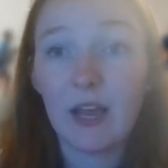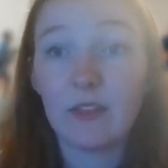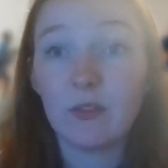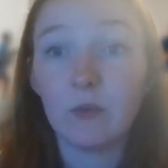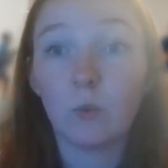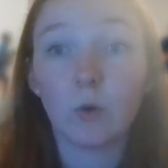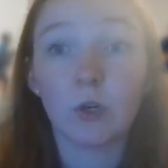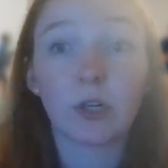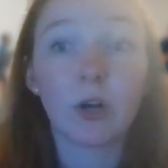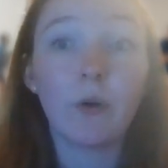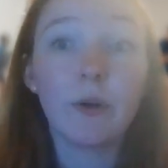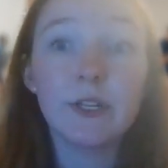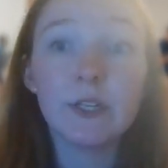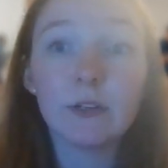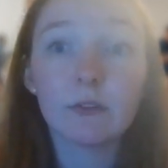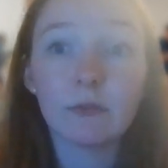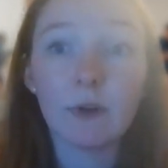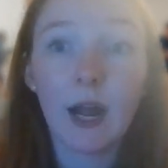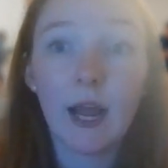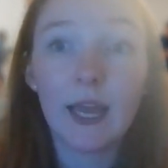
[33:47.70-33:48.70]
with we're going
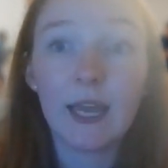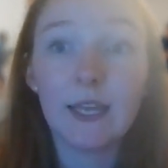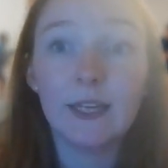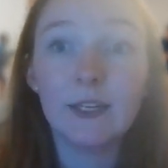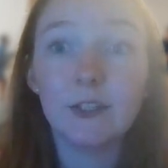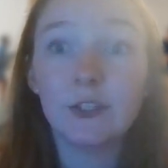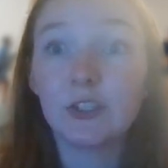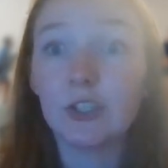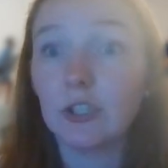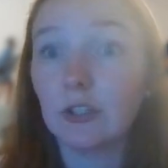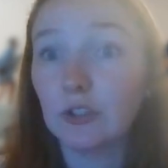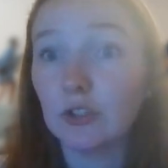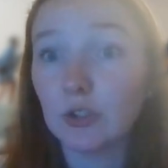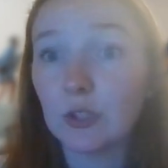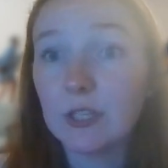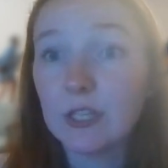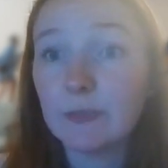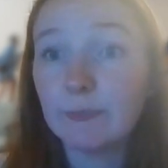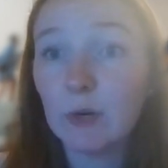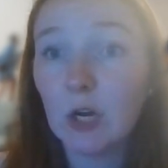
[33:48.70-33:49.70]
to write
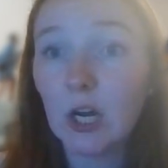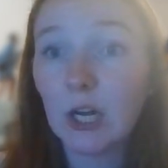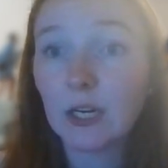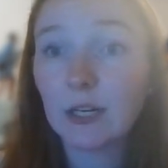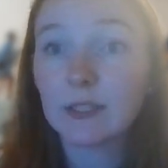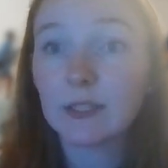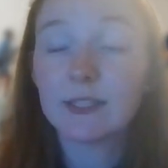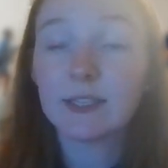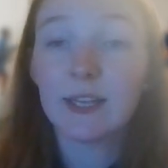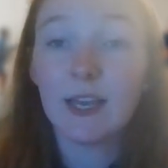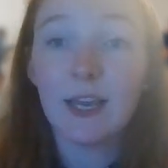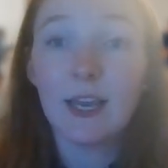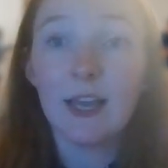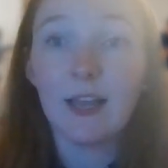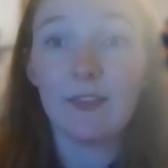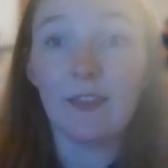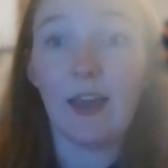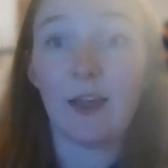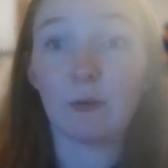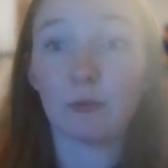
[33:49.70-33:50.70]
children's books
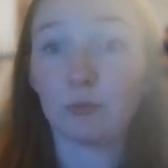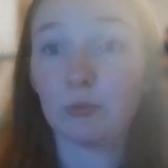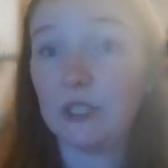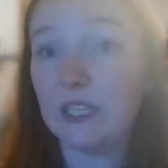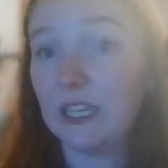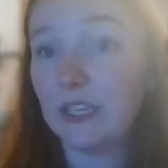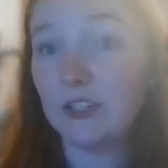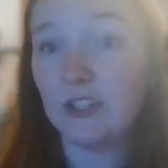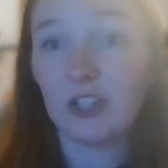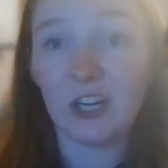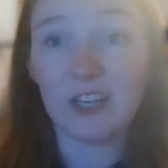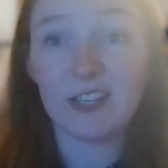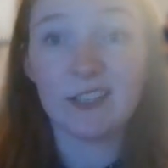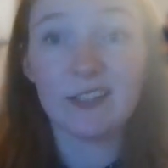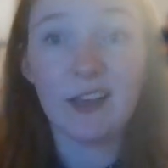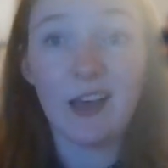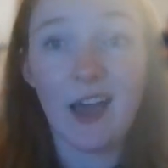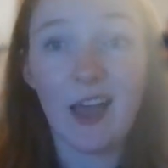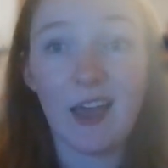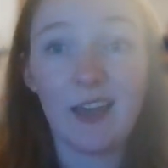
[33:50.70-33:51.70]
that read
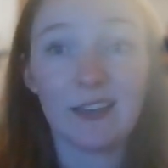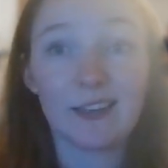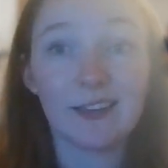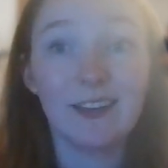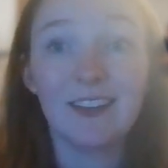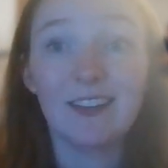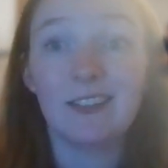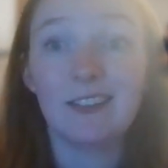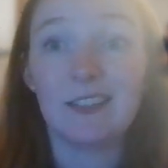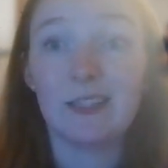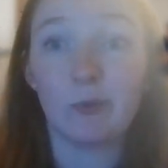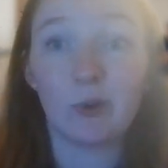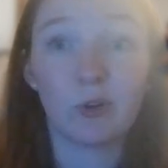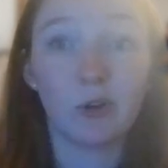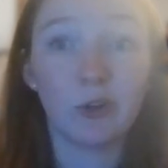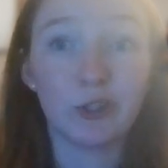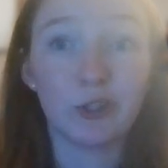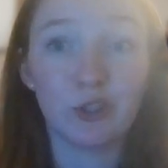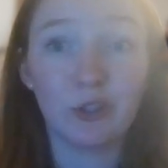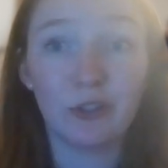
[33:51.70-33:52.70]
just like
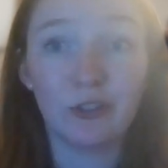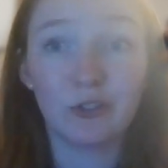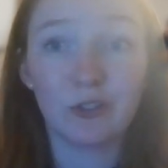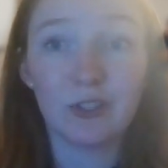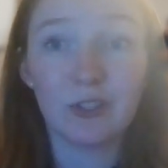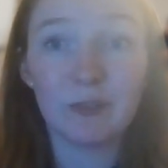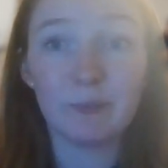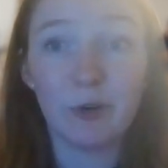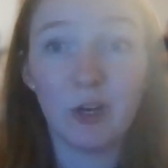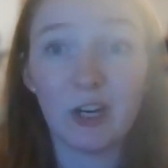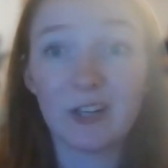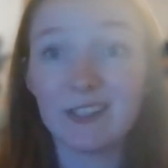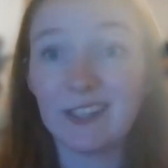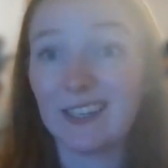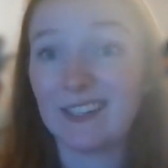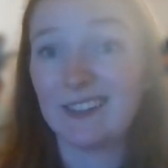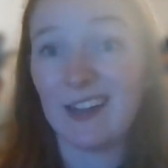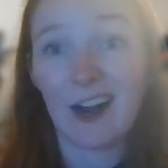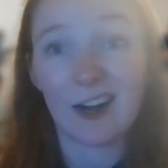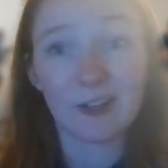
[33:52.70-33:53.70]
typical children's books
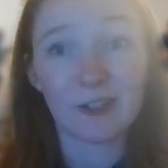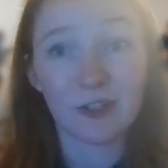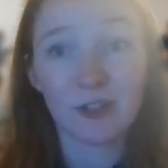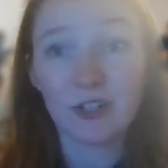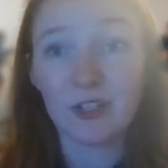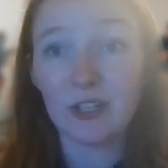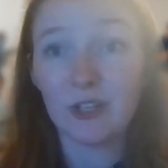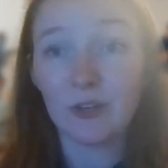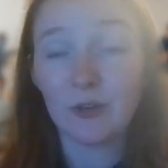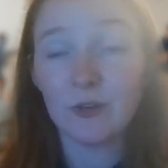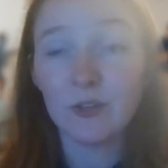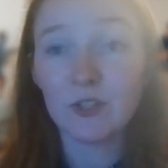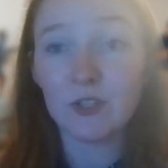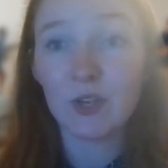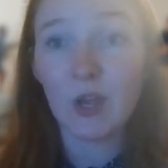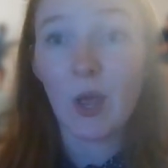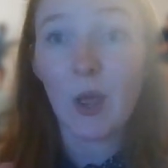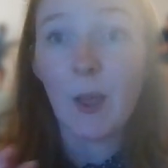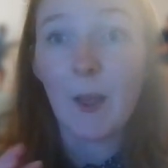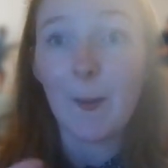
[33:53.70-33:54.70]
like Dr.
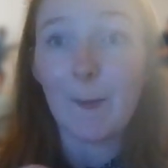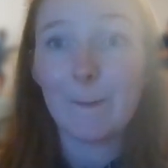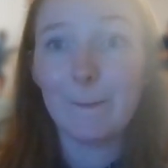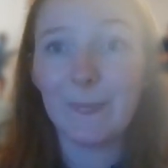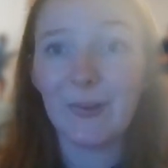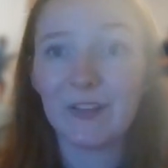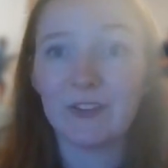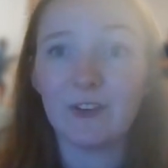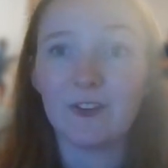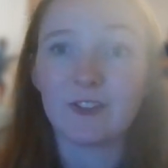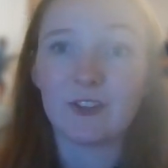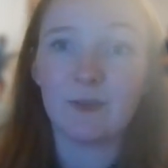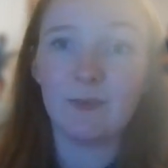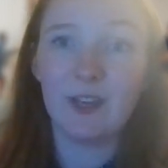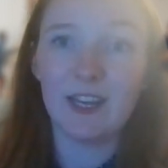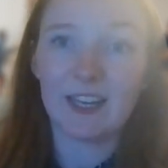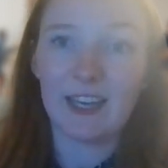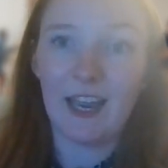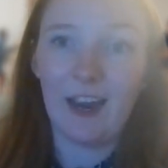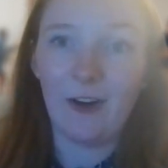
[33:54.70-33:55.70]
Seuss, but there's going
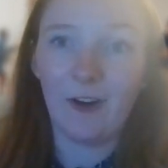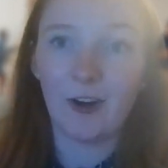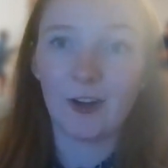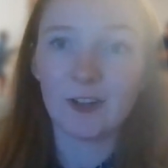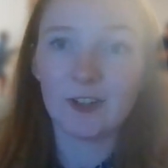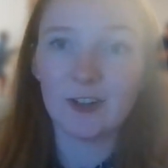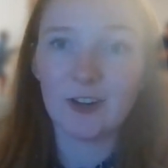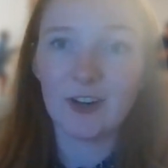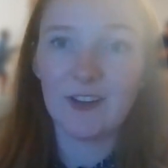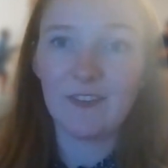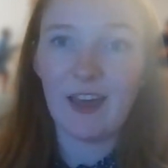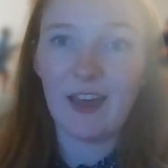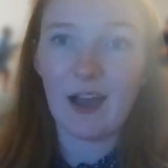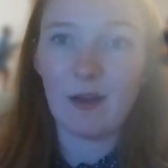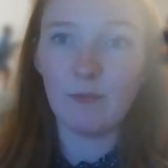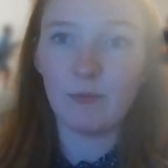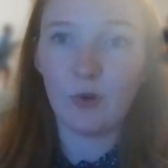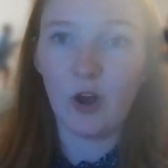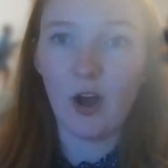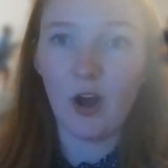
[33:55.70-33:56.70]
to be a character in
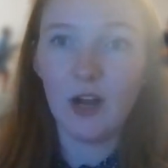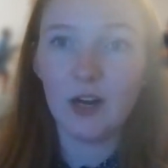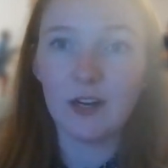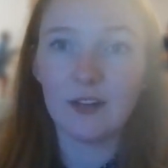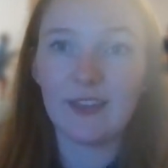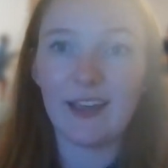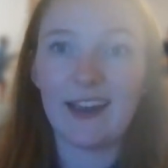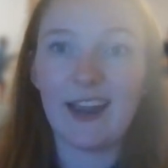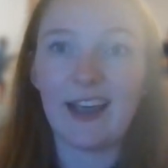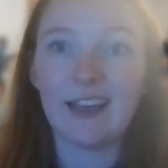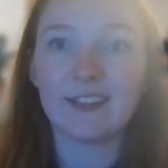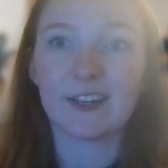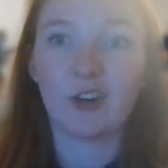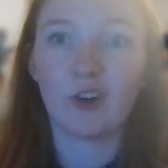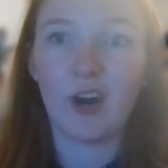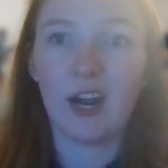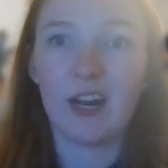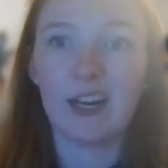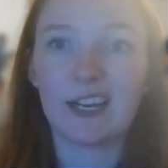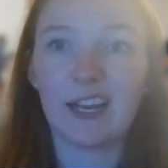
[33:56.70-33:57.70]
that book that has a
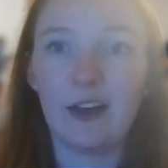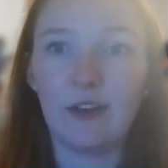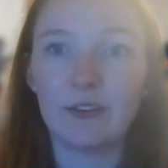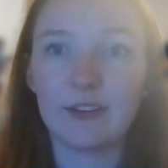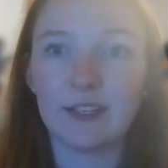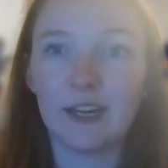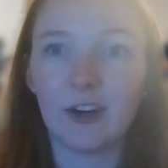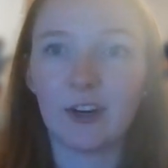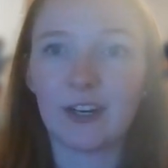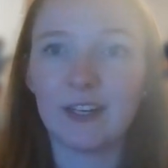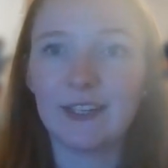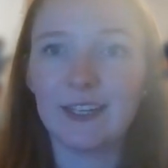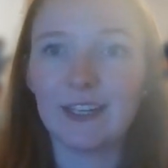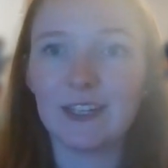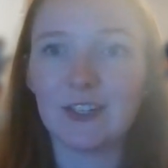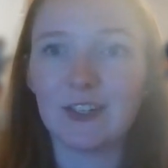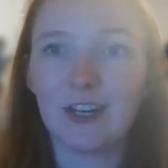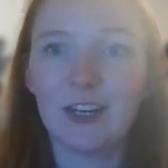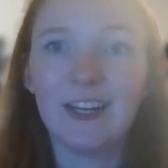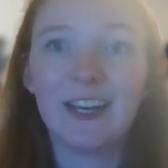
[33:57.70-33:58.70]
chronic healthcare
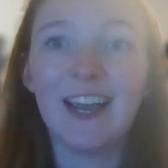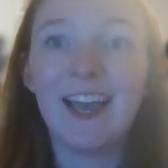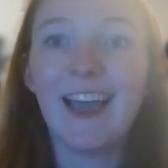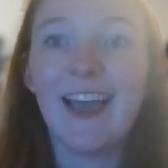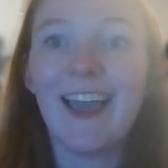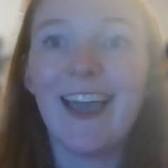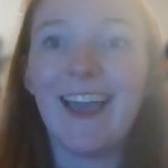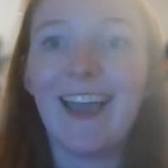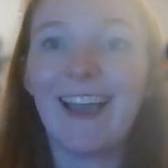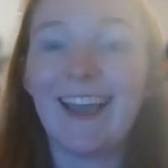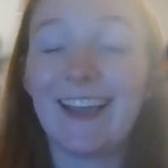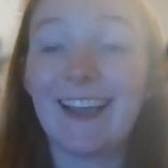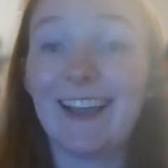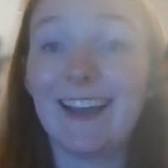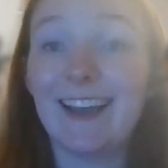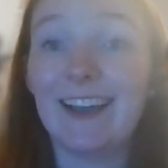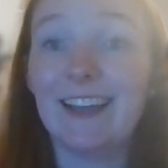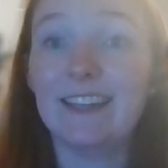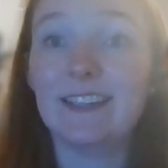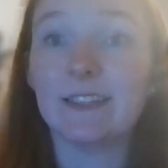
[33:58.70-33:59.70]
condition.
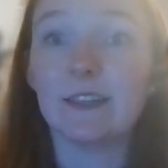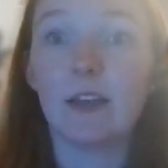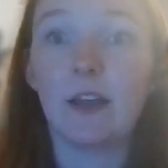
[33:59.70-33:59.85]
And